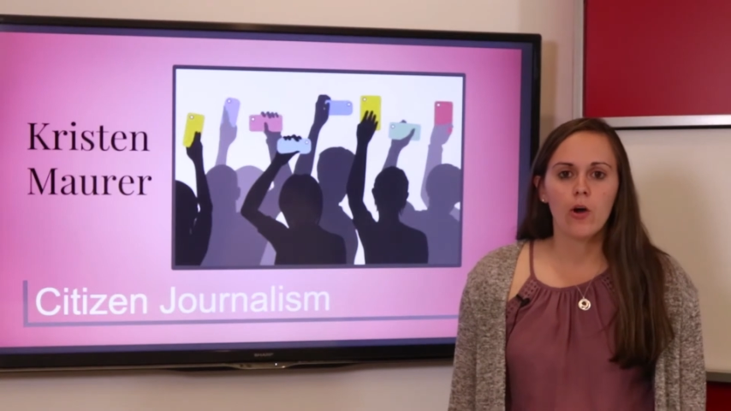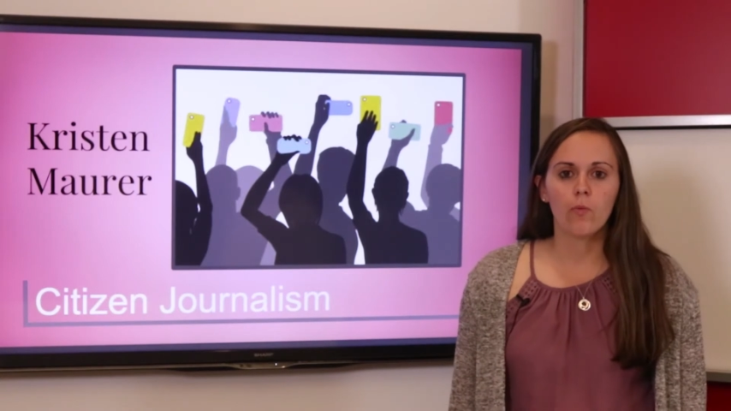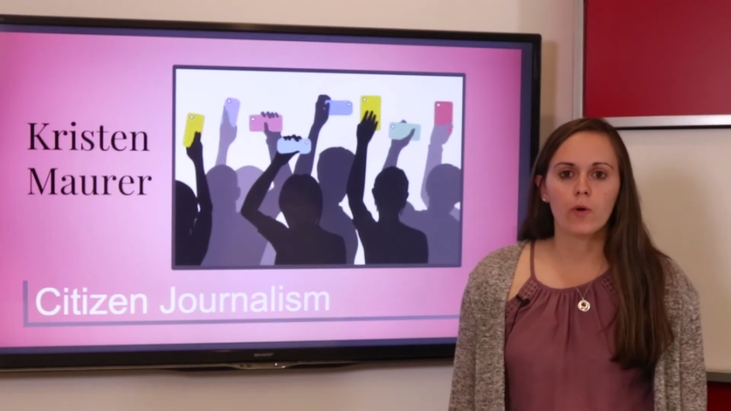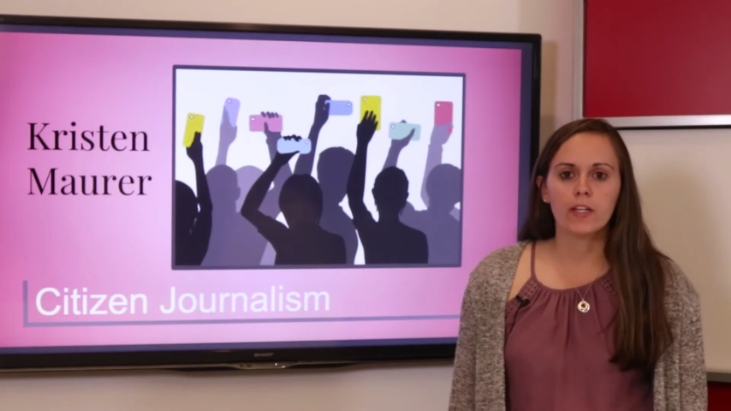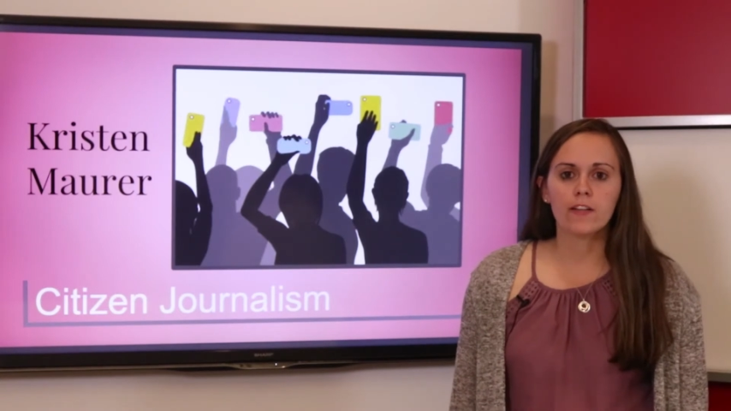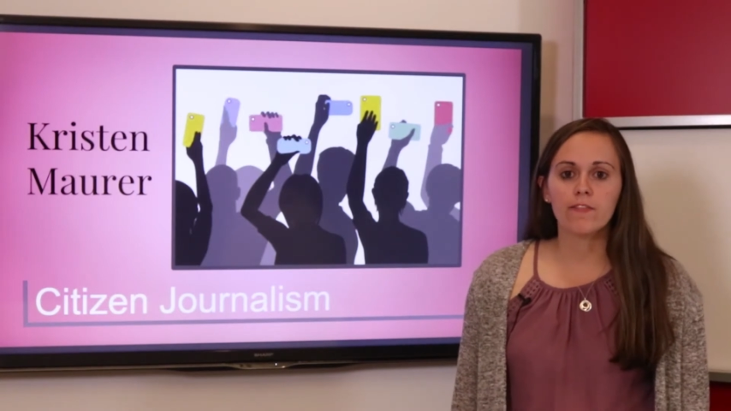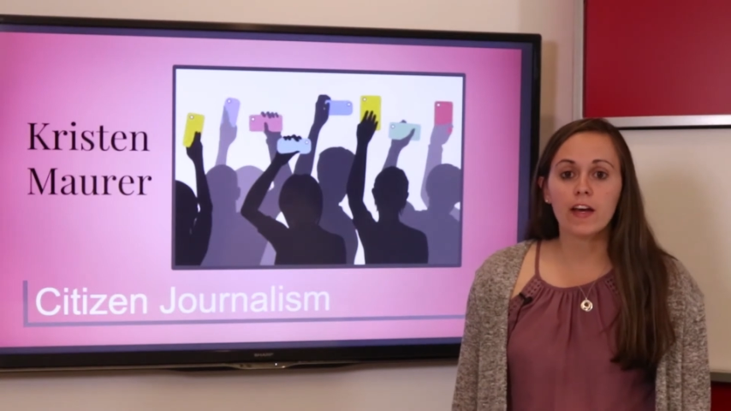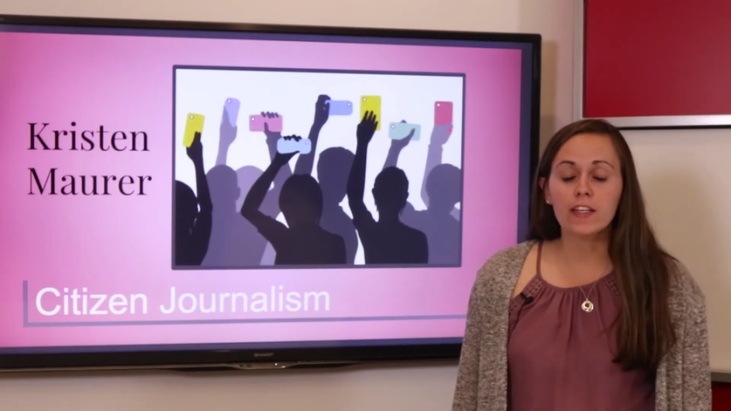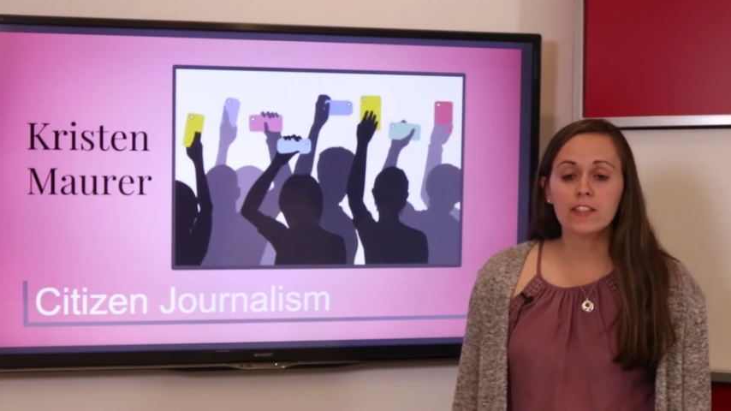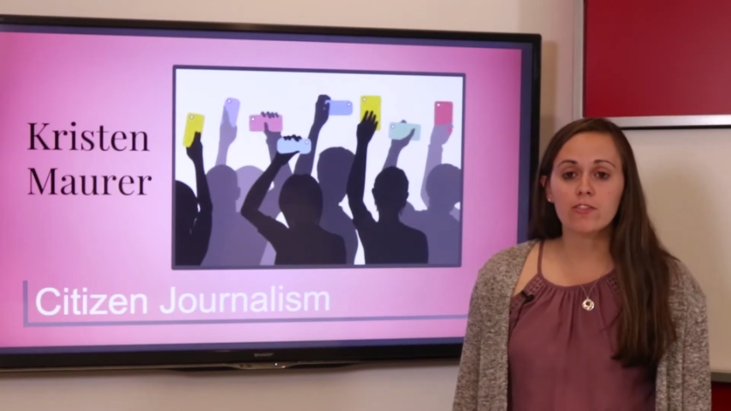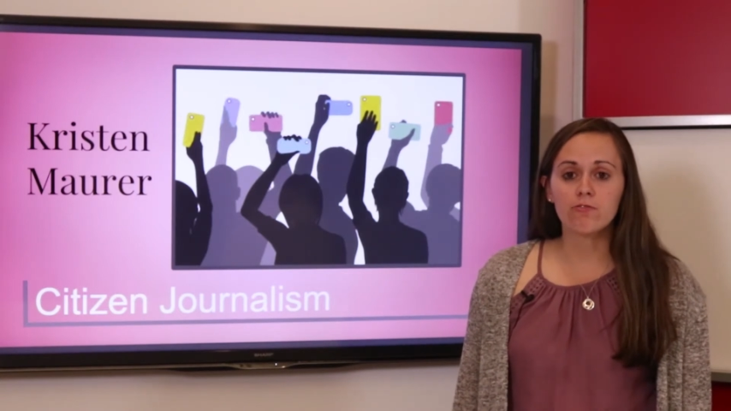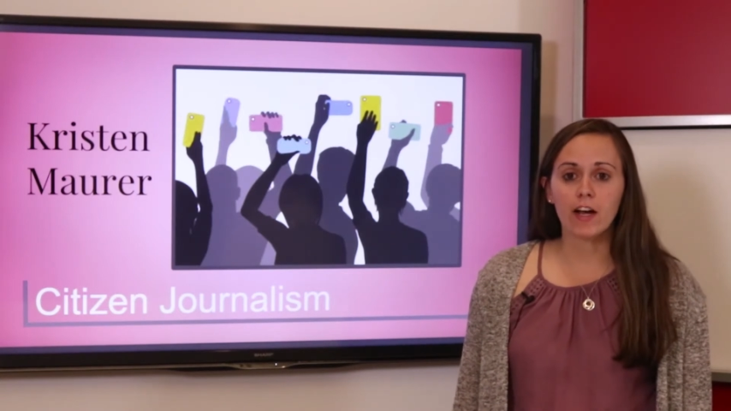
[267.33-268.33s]
When an event
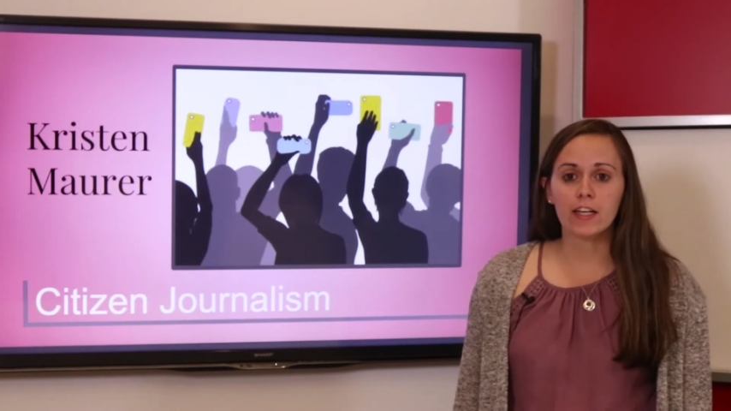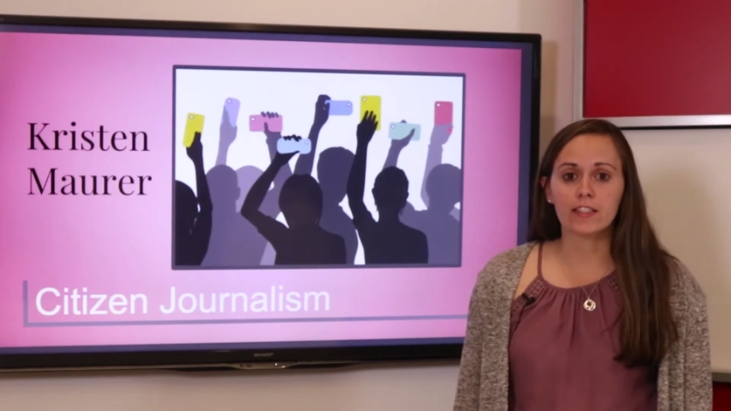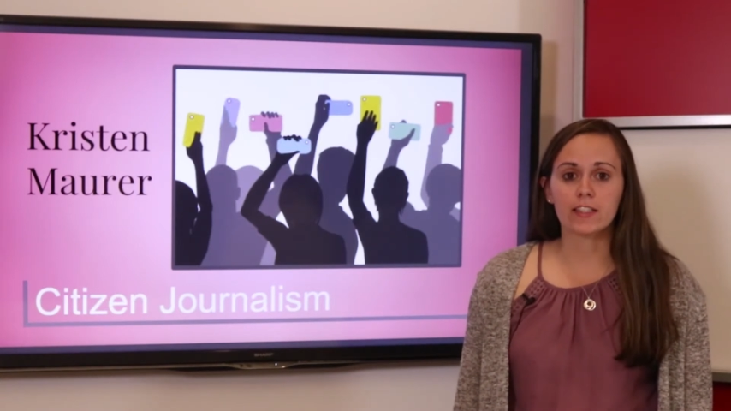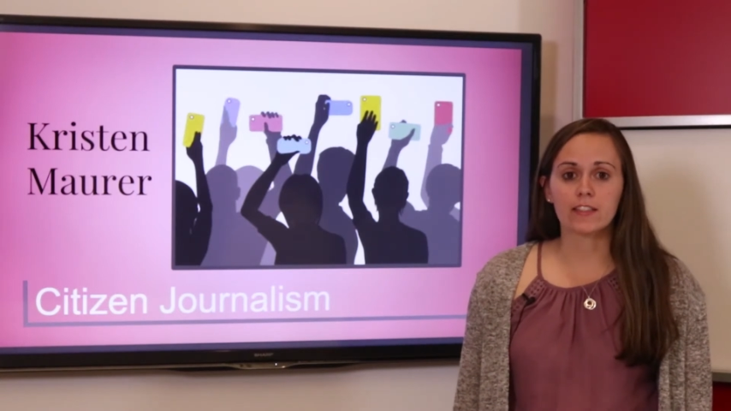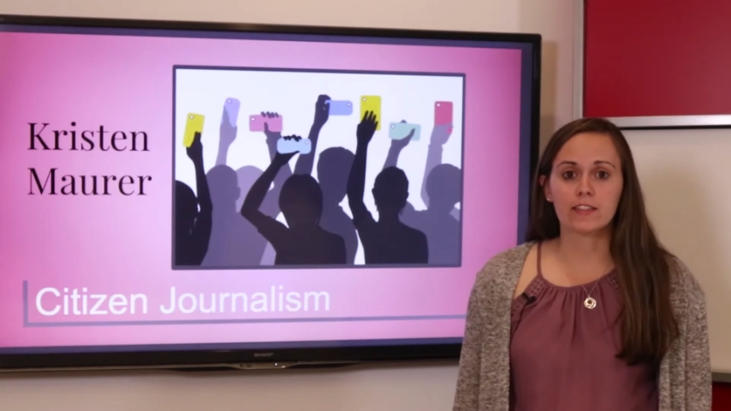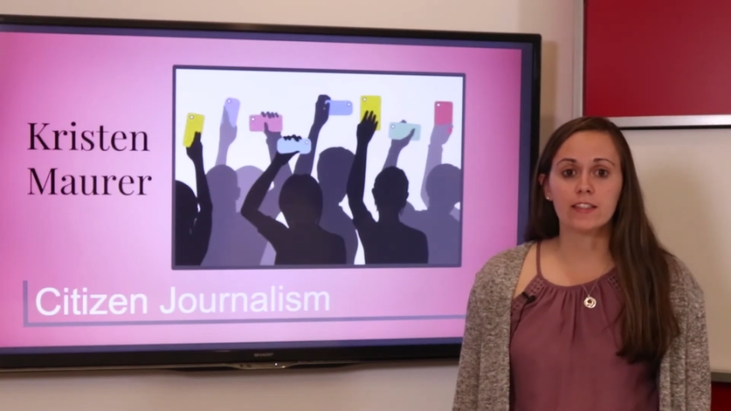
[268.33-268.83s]
is arising,